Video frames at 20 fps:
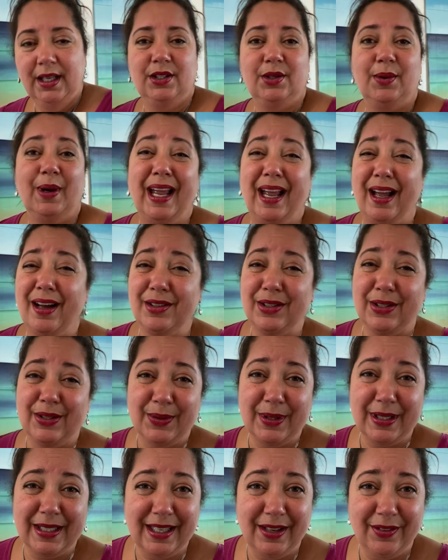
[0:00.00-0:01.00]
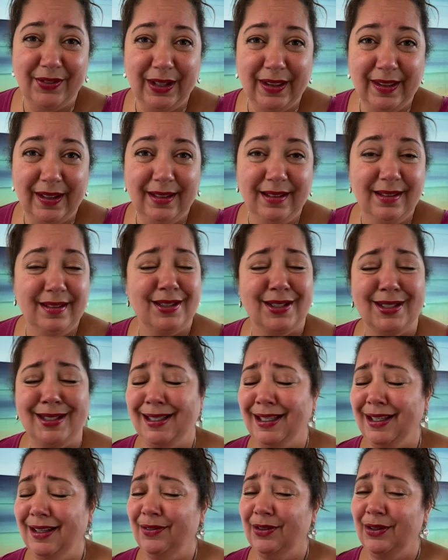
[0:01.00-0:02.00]
so I outsourced everything. Just to
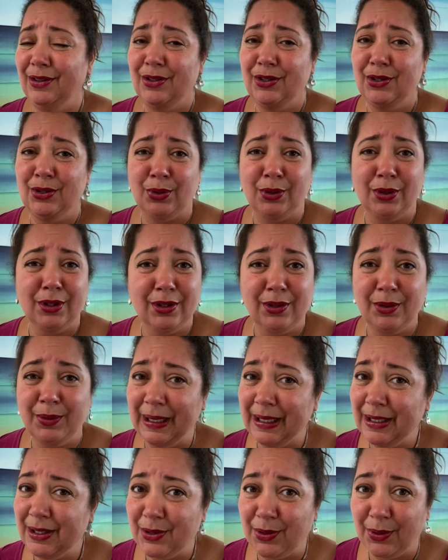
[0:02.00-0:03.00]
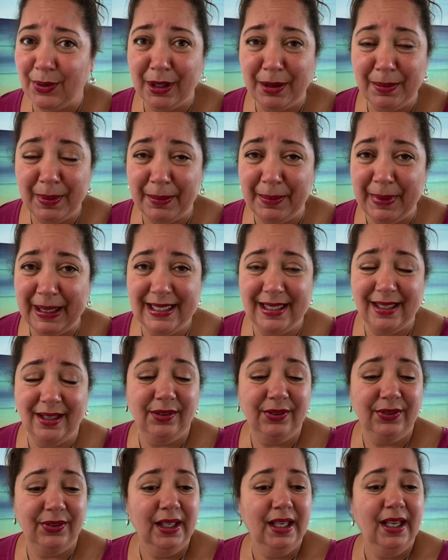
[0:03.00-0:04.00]
give you a short, quick story about
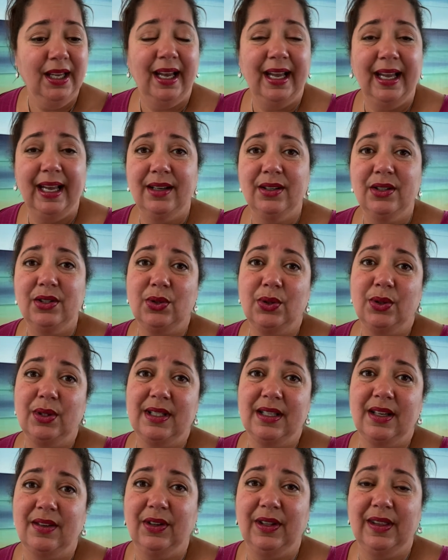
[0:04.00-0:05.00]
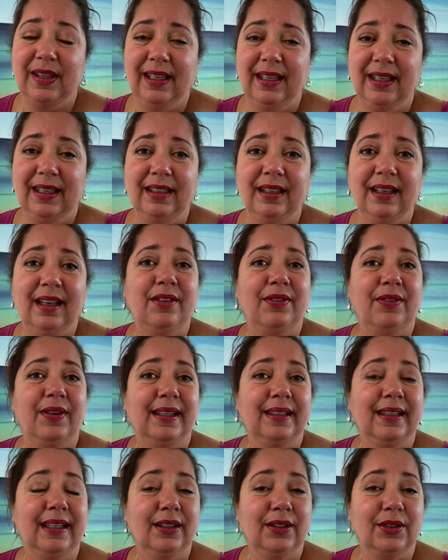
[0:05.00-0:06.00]
myself, I outsourced everything and then I
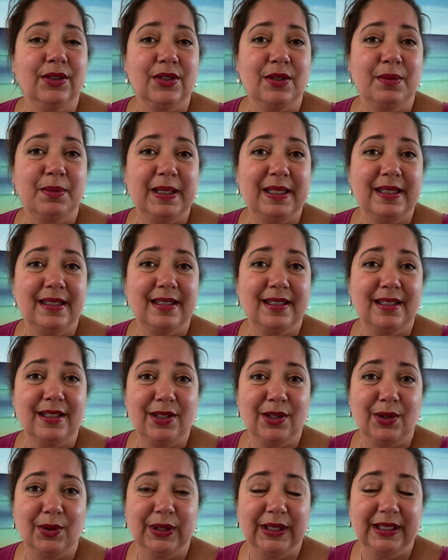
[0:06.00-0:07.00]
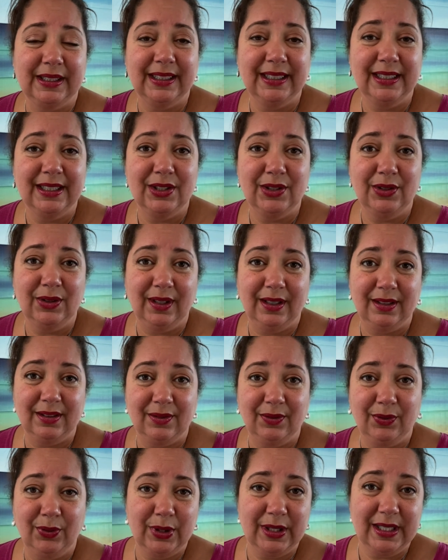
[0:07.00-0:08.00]
finally closed the business and sold it in
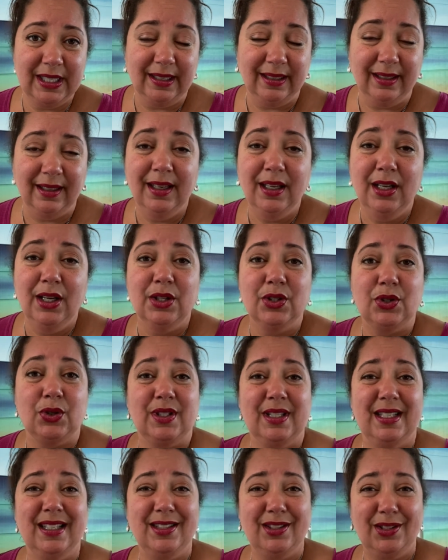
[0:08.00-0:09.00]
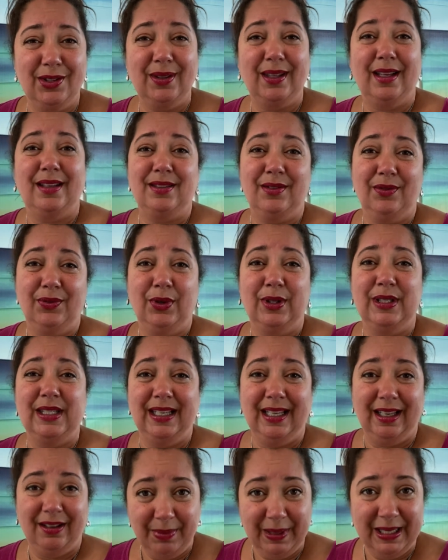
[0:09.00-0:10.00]
2014. So since 2014,
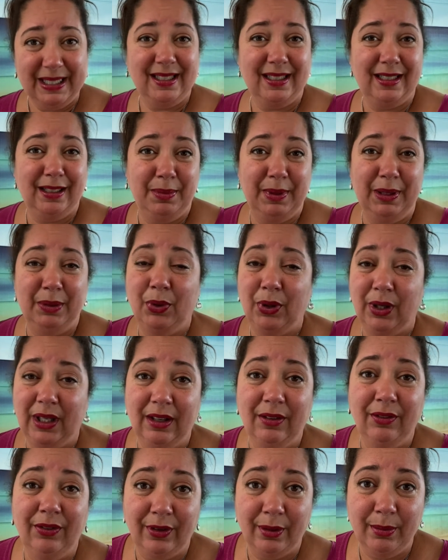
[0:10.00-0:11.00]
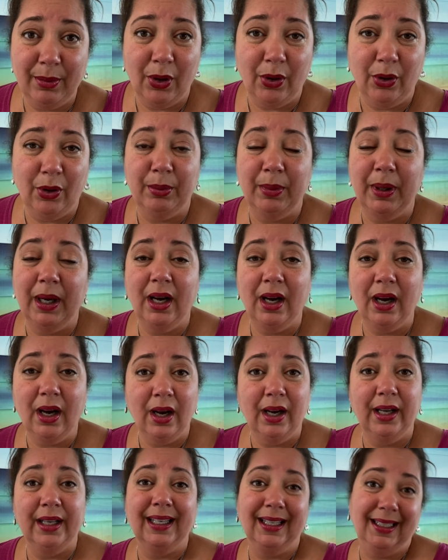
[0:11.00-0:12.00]
I've basically been working from home,
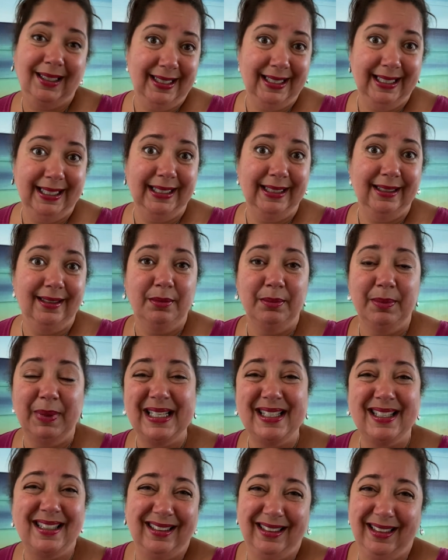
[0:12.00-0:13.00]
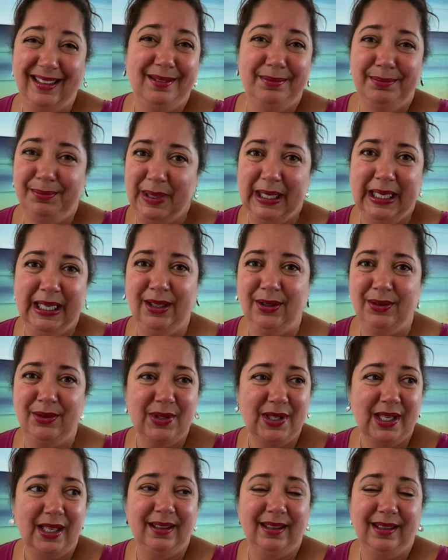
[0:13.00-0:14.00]
online, basically, you know,
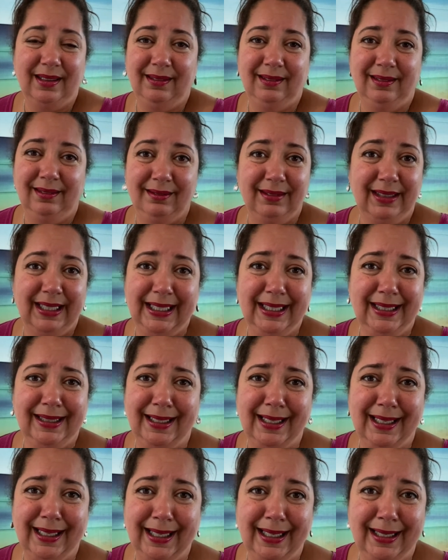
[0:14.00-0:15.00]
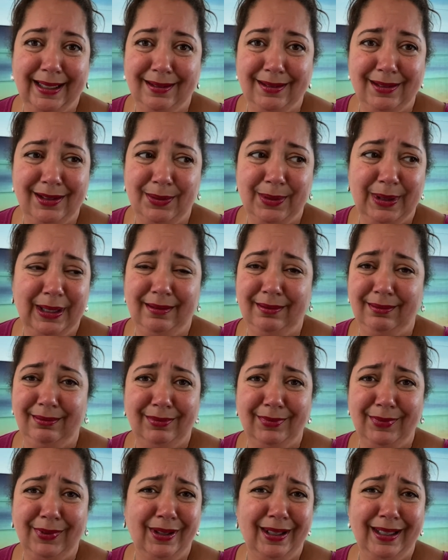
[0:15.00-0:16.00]
selling anything I can, doing
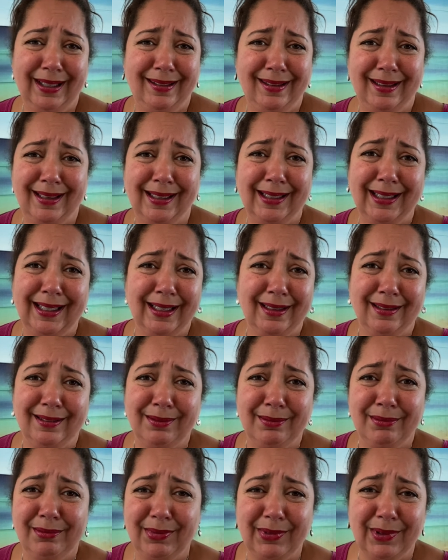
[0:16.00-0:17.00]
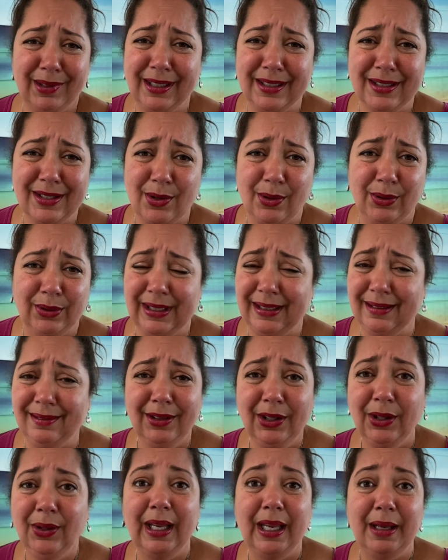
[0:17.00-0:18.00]
anything I can, consulting,
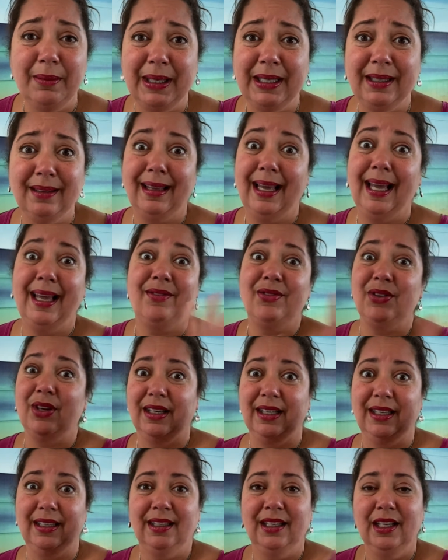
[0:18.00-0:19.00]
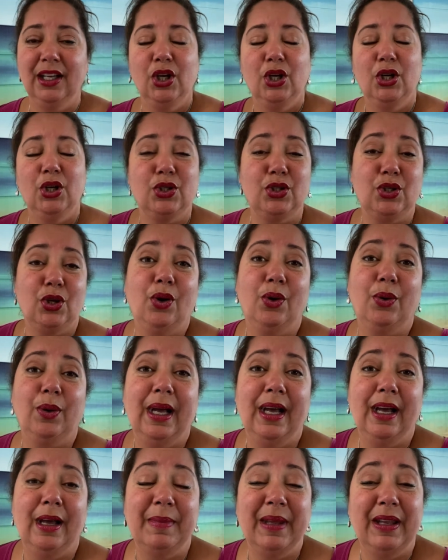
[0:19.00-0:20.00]
you name it, I've done it. So
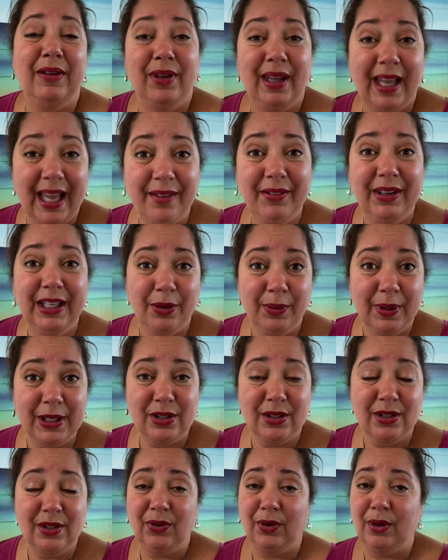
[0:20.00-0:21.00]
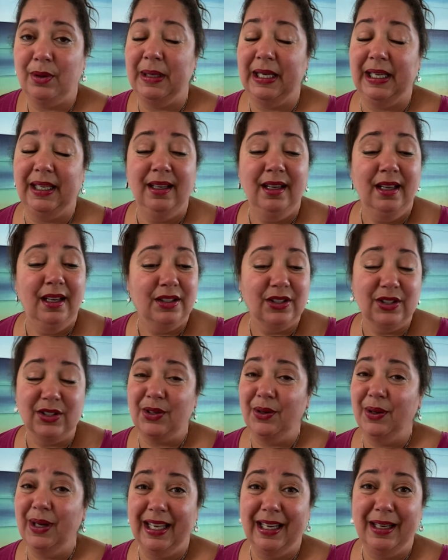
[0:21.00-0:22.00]
um, if you have any questions for me, just
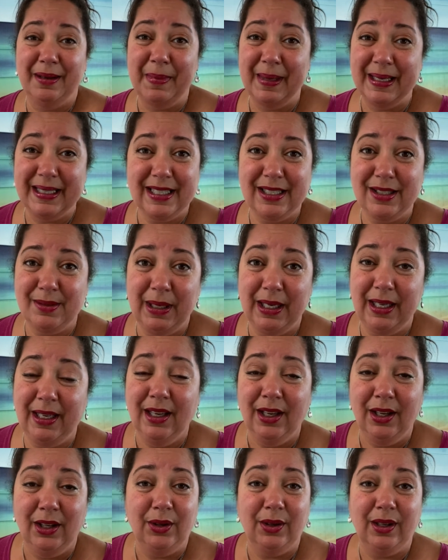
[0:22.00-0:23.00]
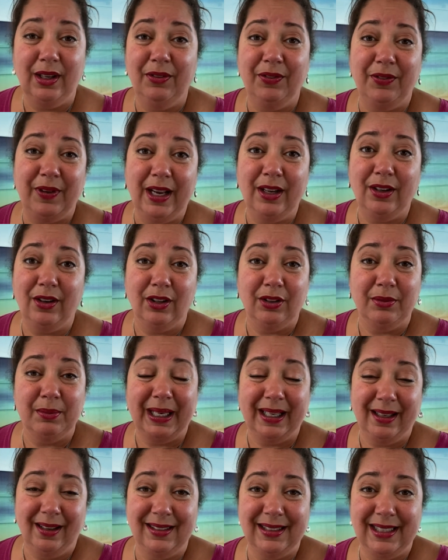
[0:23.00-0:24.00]
go ahead and message me. You can find all of my
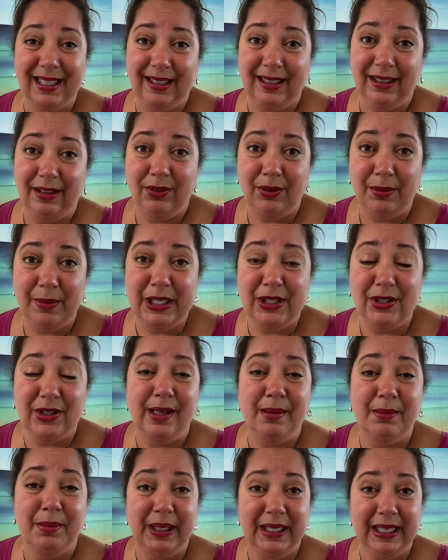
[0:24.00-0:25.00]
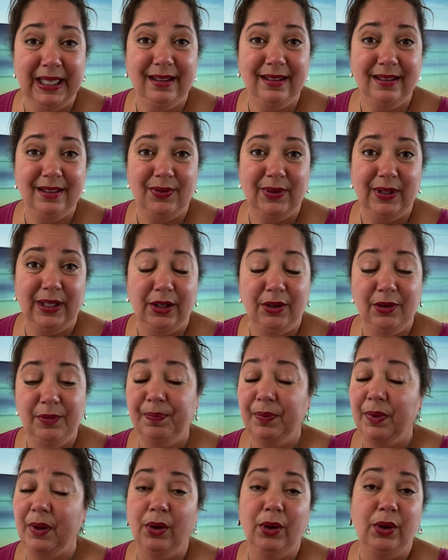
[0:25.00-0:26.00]
contact information beneath this video,
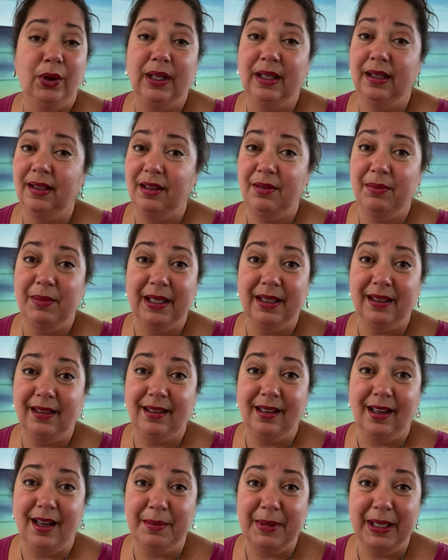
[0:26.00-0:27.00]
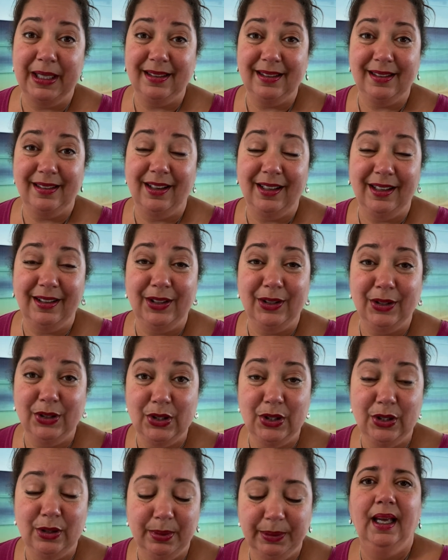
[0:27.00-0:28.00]
or you can leave me a comment on
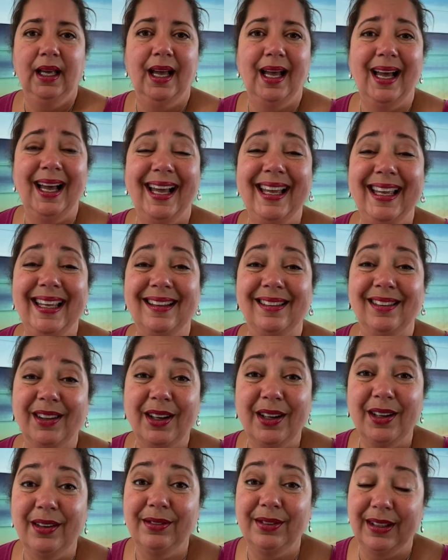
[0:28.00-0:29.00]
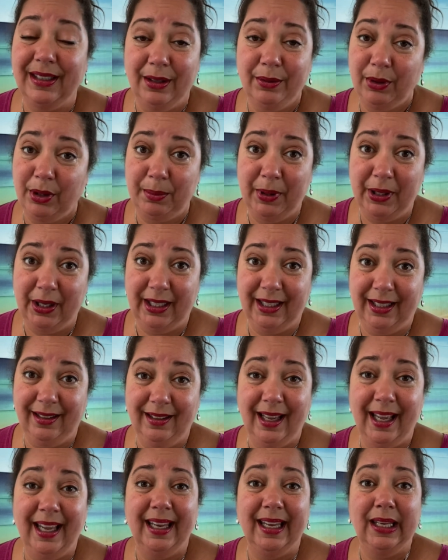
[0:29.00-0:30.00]
YouTube. I love network
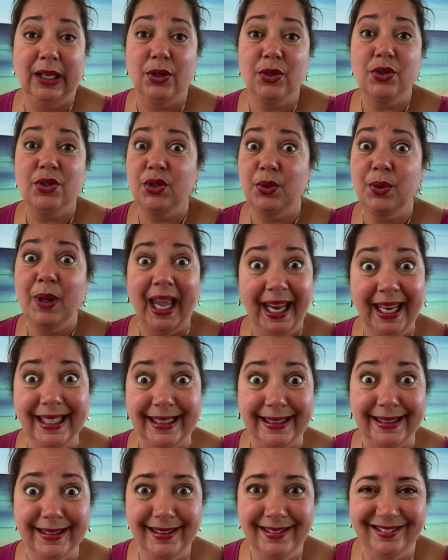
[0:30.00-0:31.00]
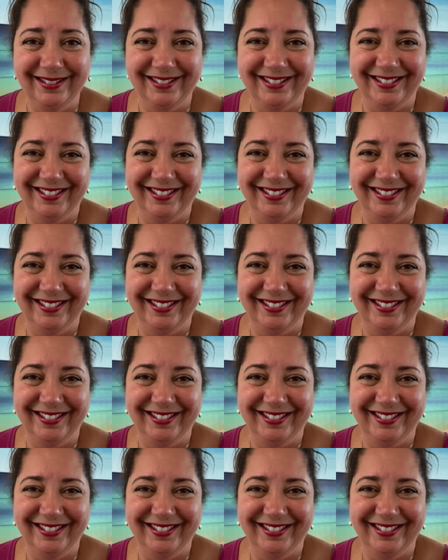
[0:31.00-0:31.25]
marketing. I used to hate it.